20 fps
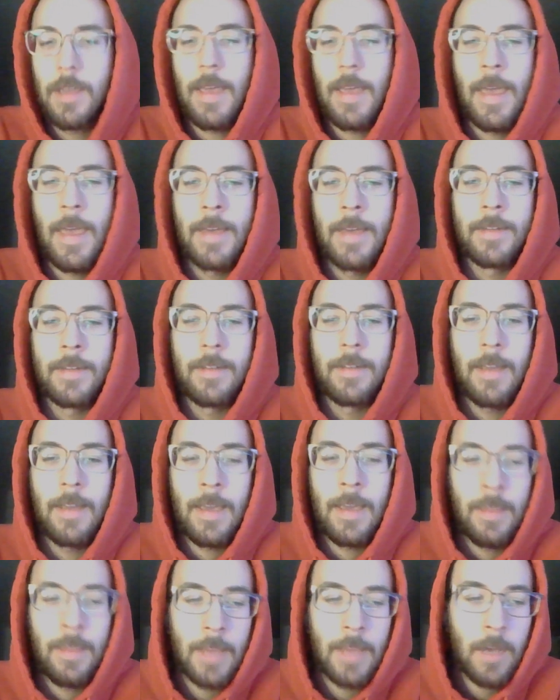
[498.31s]
And
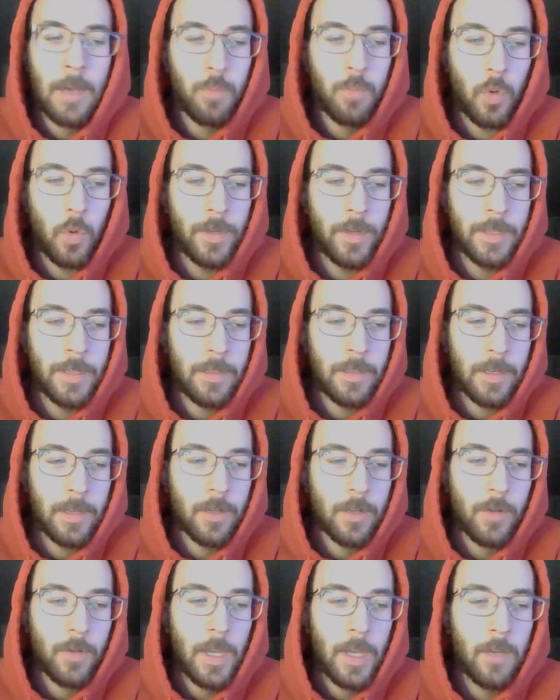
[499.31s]
at that point, it's like,
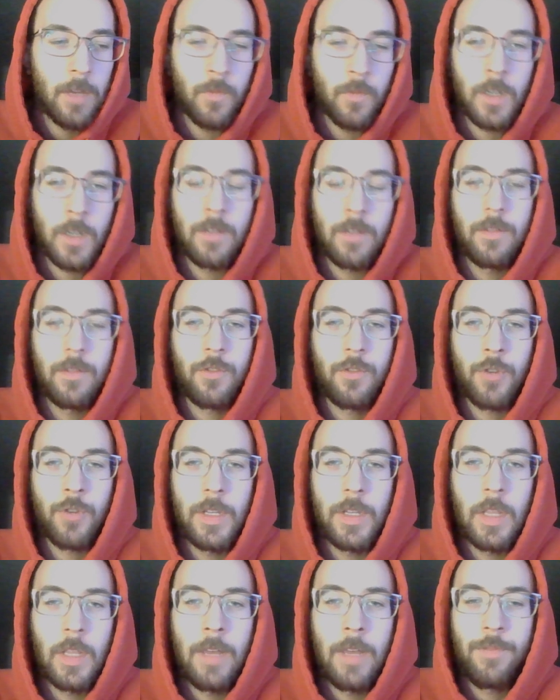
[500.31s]
okay, well, treat
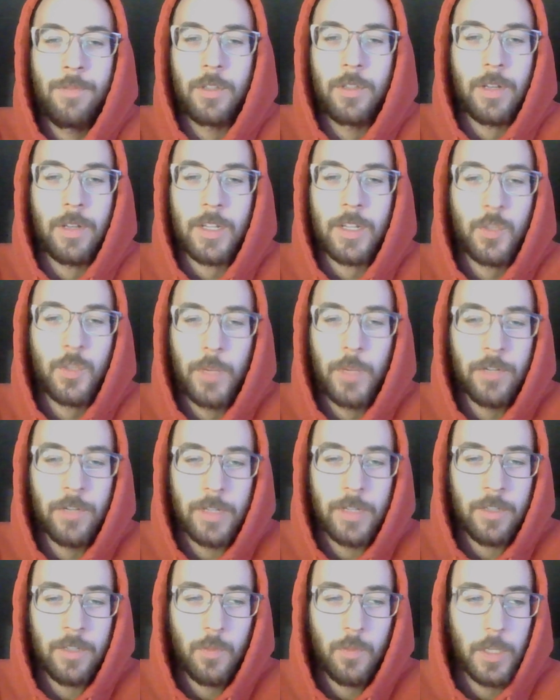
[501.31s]
life as an
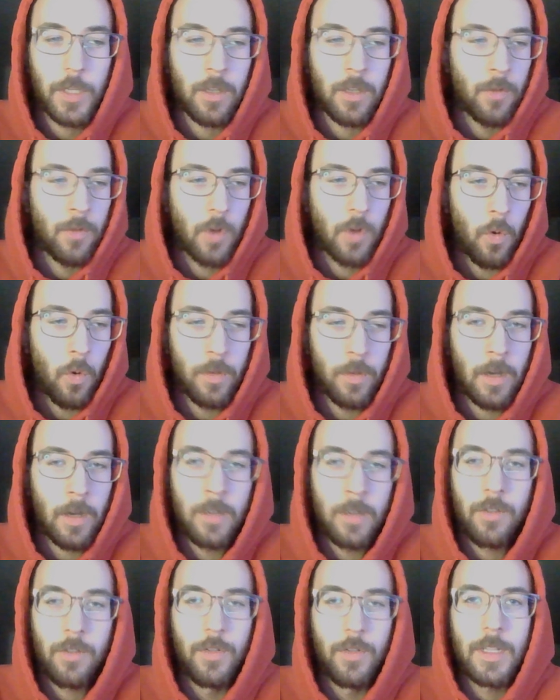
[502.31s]
experience, but don't hold on
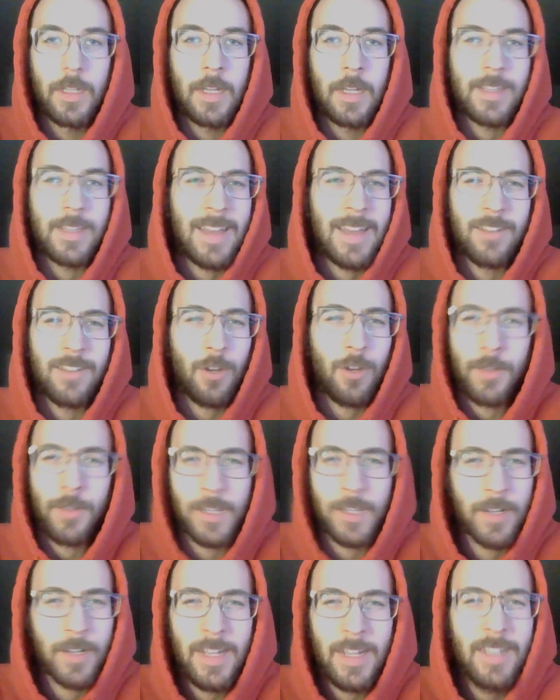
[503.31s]
to it like that's all
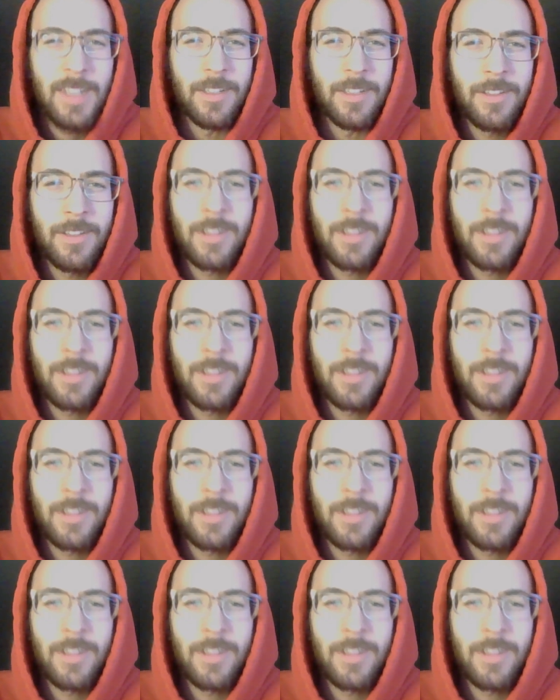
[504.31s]
there is.